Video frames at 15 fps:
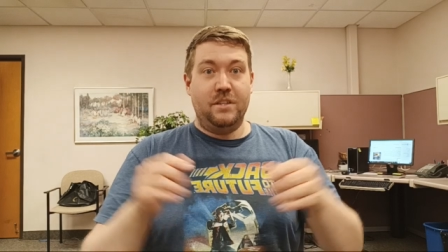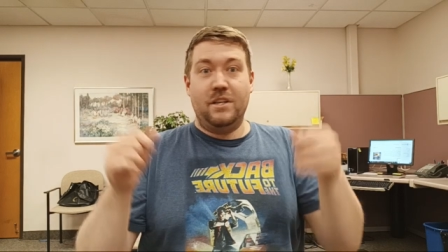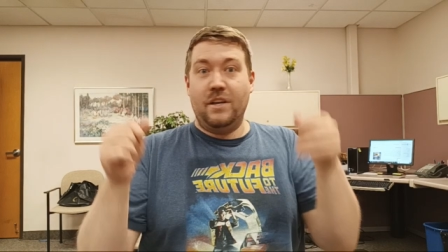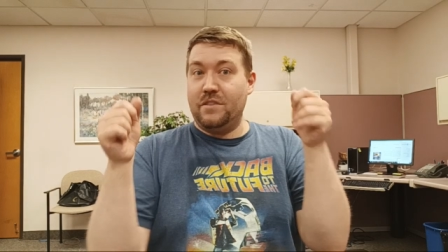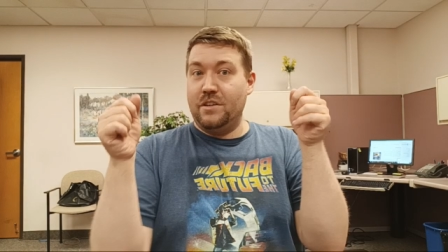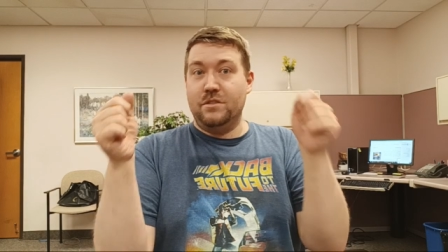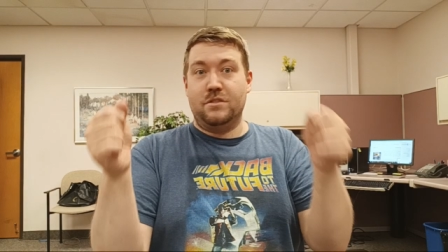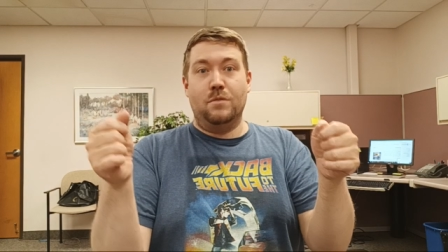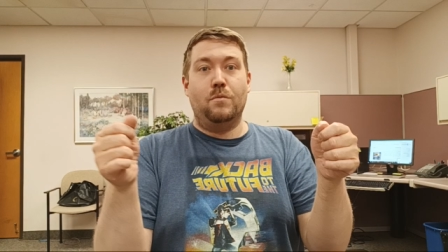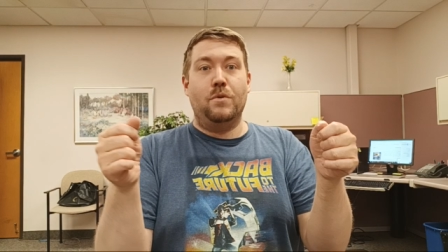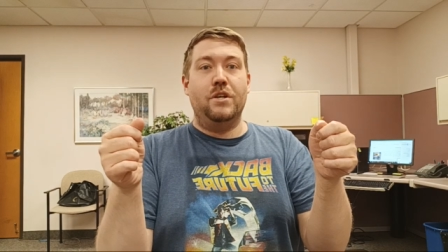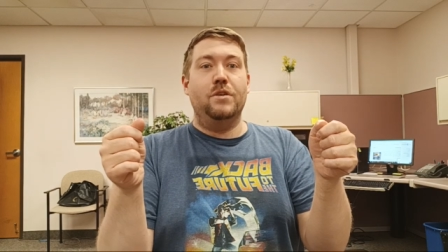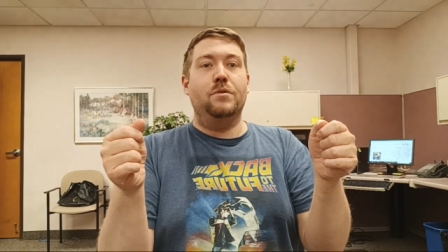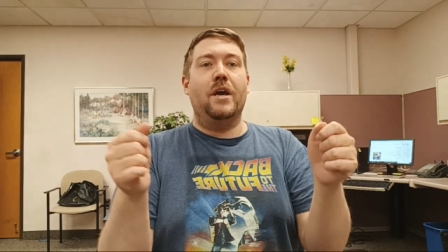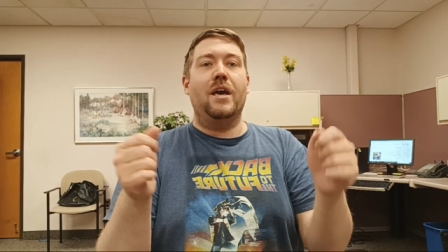you have to use the Wii
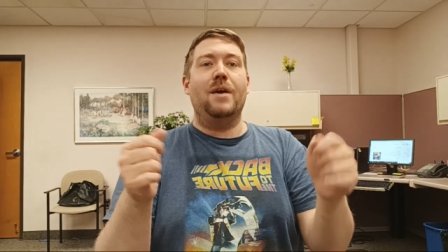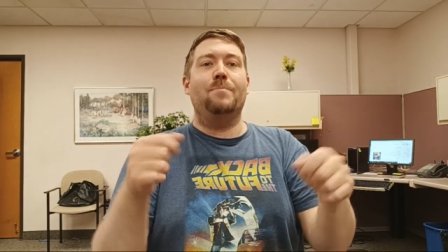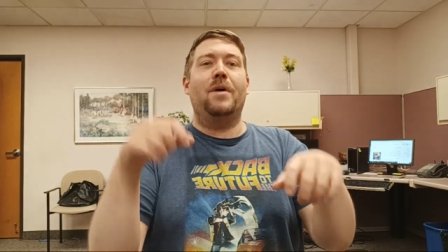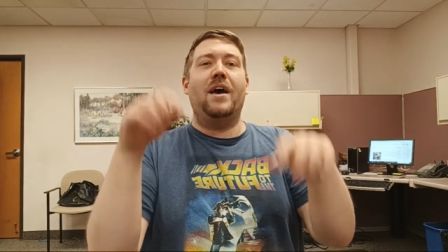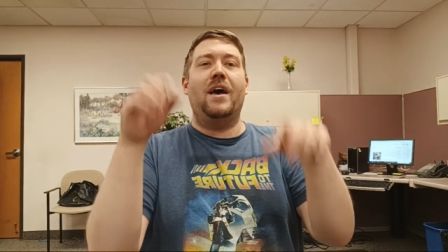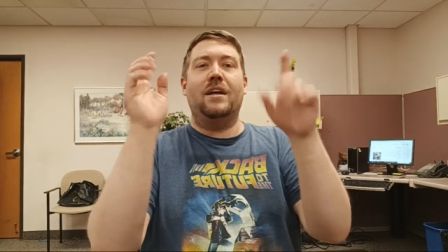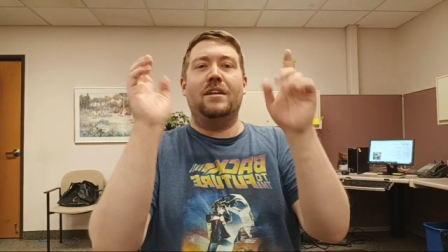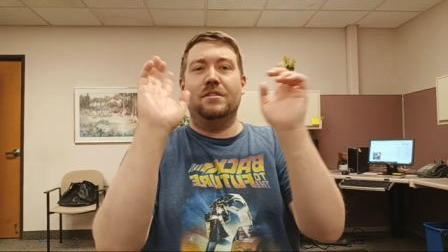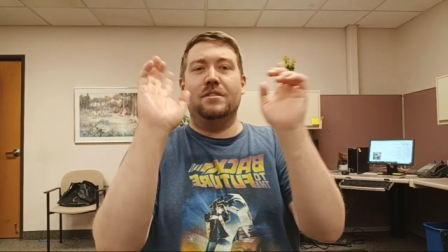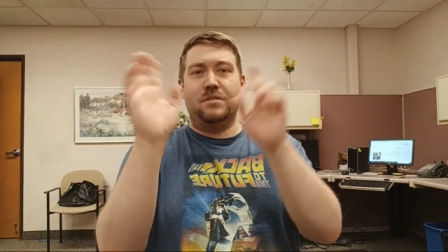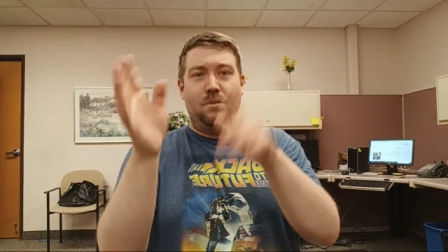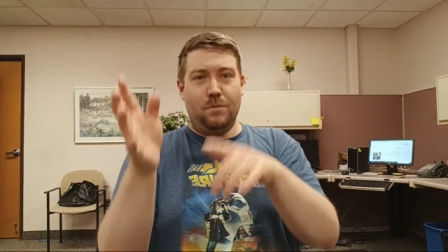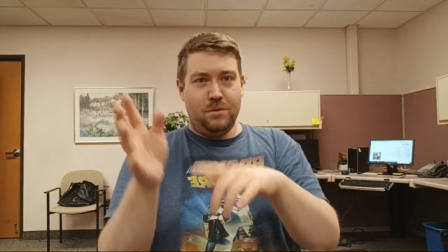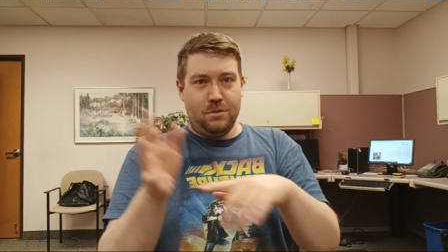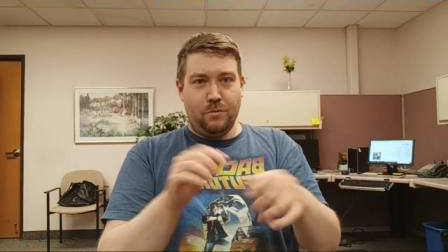U gamepad and so on
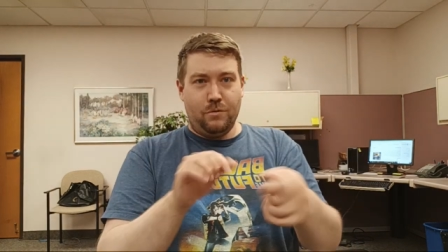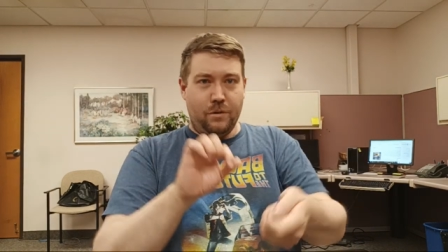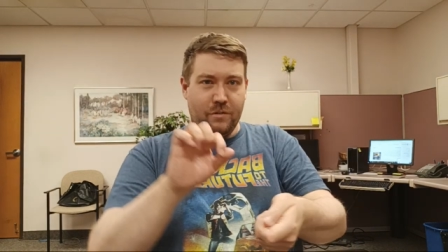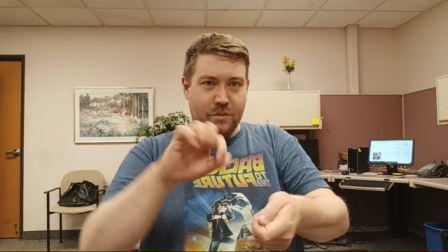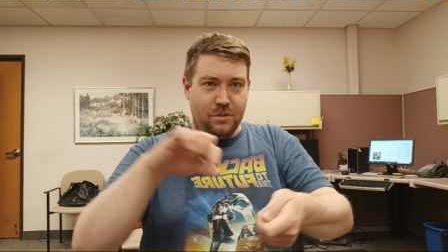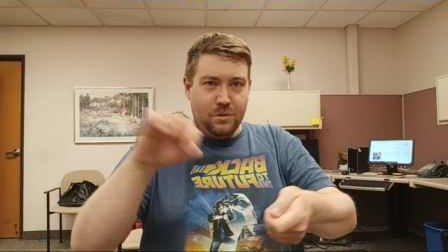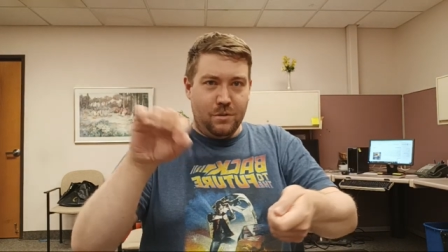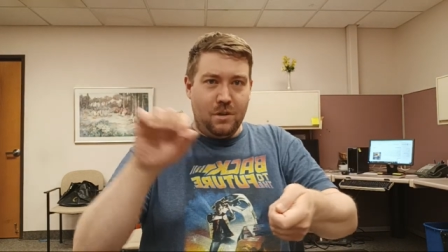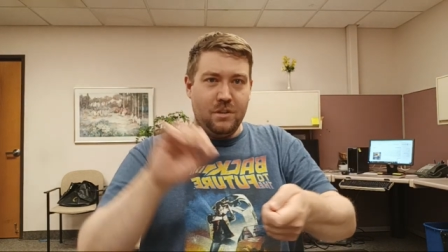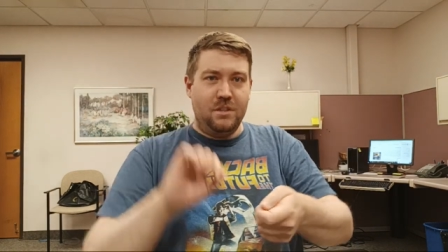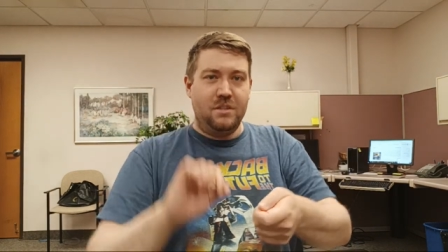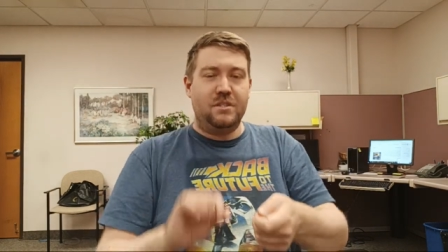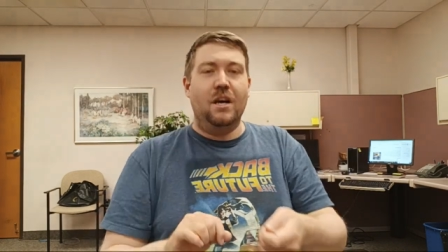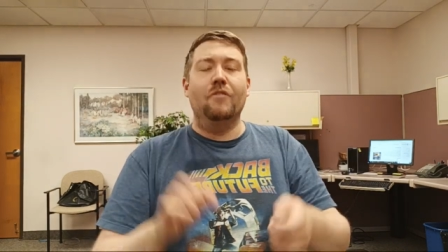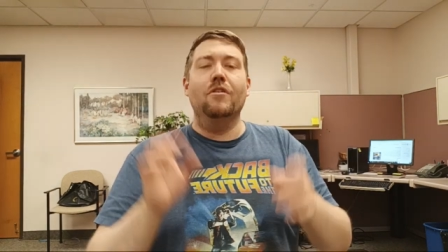and so forth and do all this
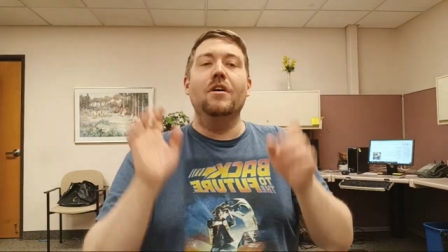stuff.